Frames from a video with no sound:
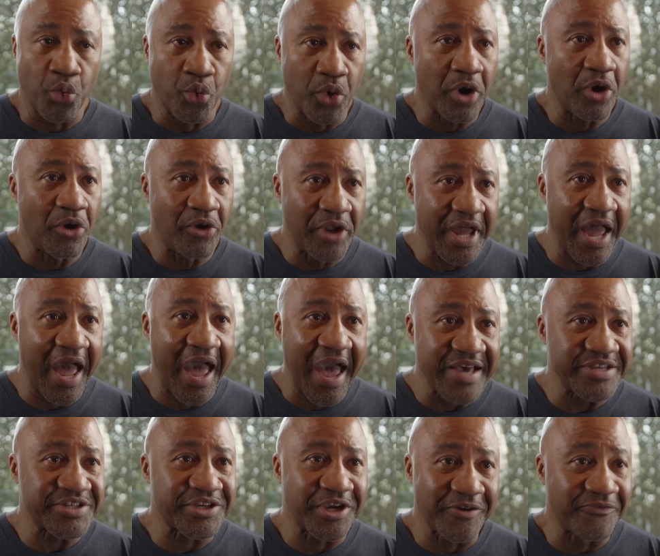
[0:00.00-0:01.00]
We're only
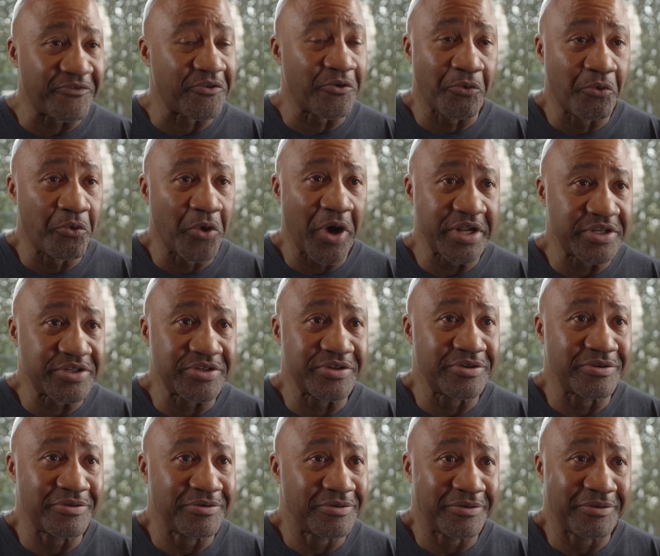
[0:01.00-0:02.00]
asking for what's
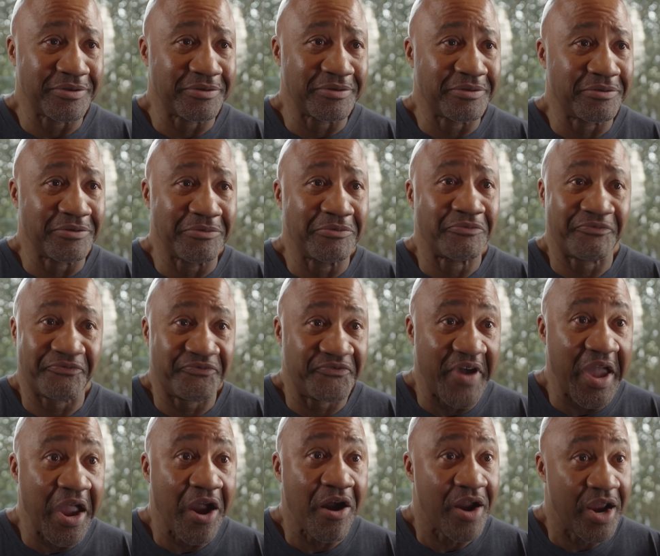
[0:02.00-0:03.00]

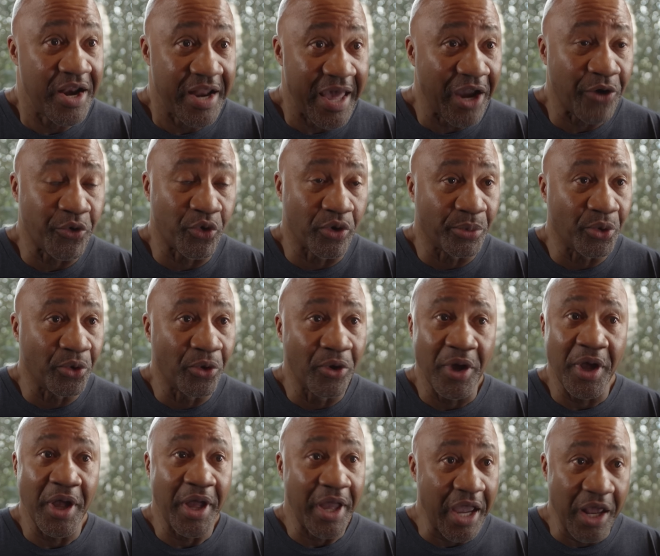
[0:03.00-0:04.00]
fair and equitable
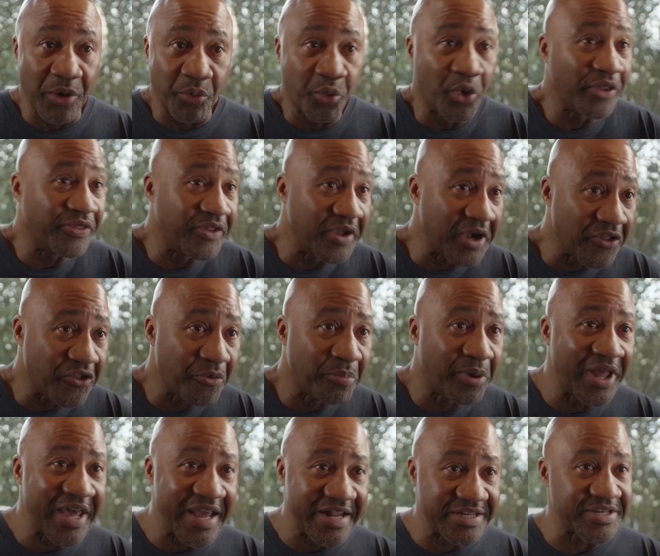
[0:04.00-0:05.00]
and what the other
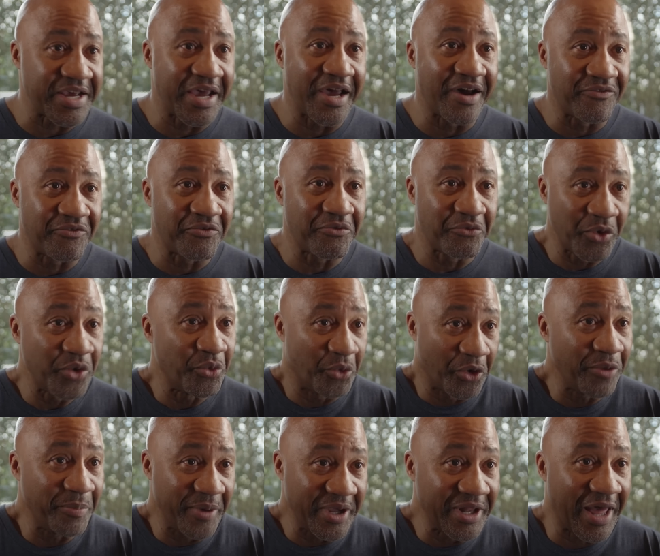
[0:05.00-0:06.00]
plants have. We
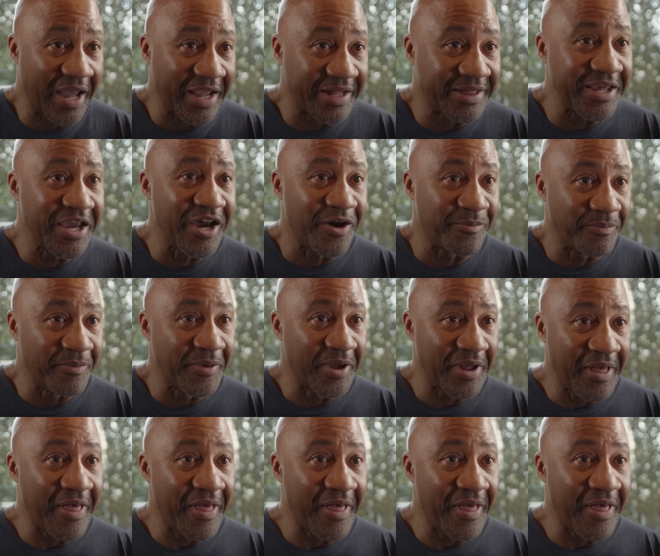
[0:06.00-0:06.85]
want to be like them.